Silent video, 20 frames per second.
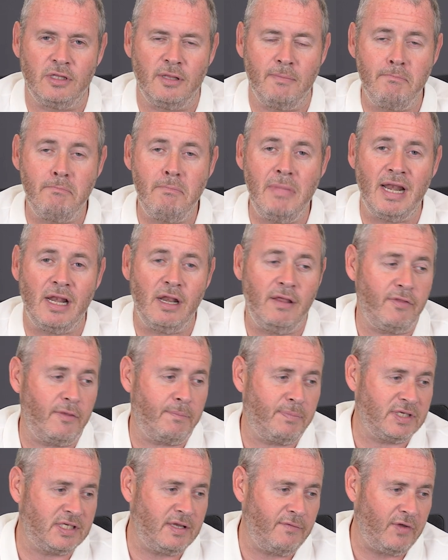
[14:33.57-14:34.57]
the middle of the
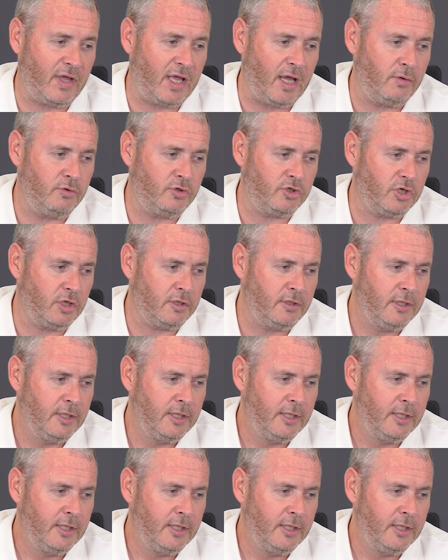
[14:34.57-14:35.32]
Pacific Ocean.